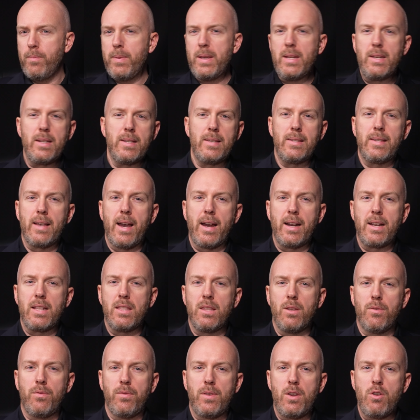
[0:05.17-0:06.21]
be deciding
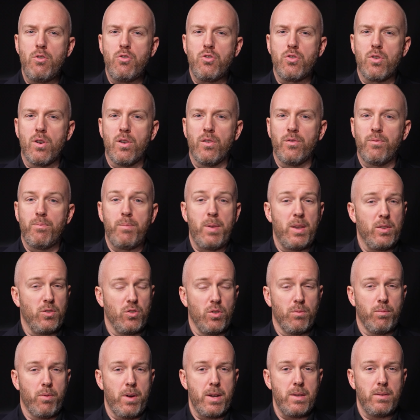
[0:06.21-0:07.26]
the future of
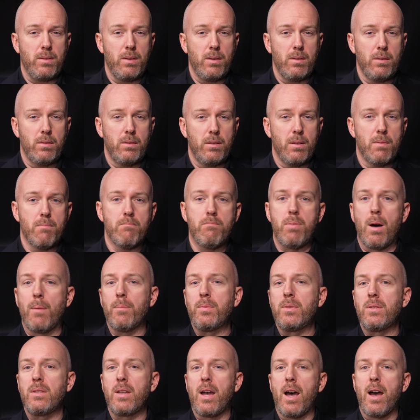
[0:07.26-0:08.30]
pistol braces, bump
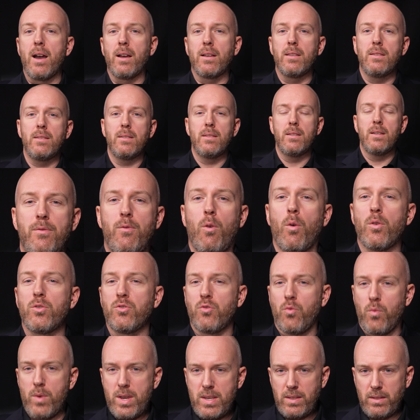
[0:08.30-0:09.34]
stocks,
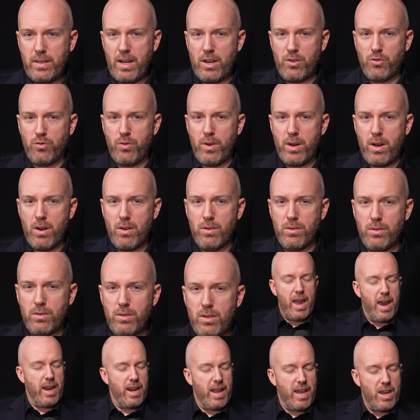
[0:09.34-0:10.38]
forced reset triggers,
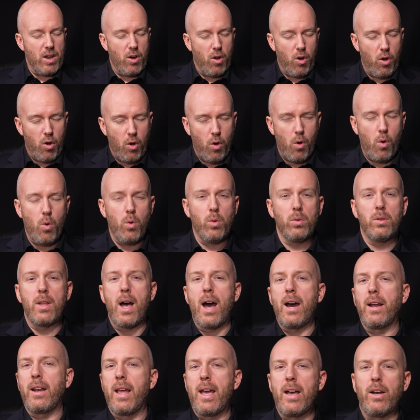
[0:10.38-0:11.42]
and a whole
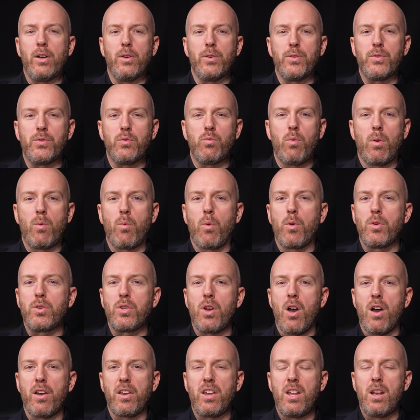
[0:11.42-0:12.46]
lot else when we're
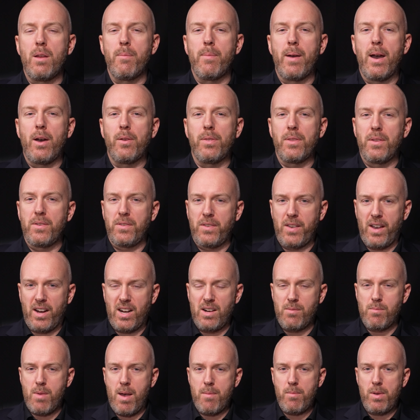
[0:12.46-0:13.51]
talking about the
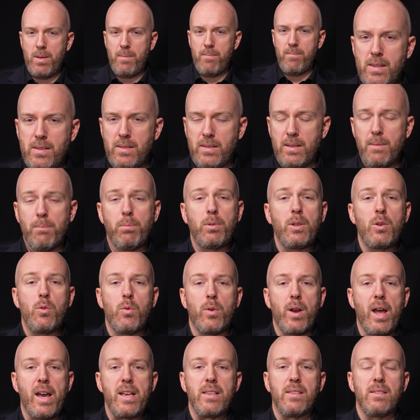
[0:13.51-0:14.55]
Second Amendment, simply
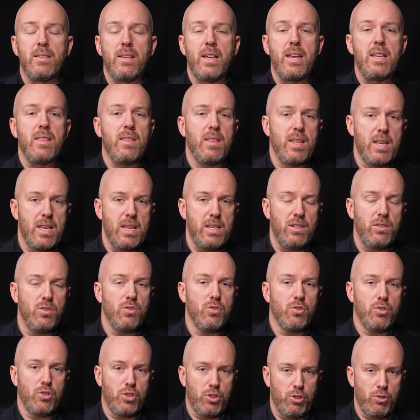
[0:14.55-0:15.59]
when I say these
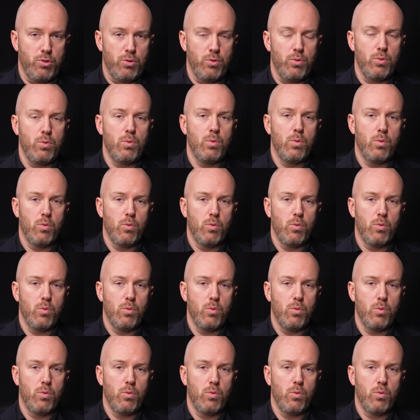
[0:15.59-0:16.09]
two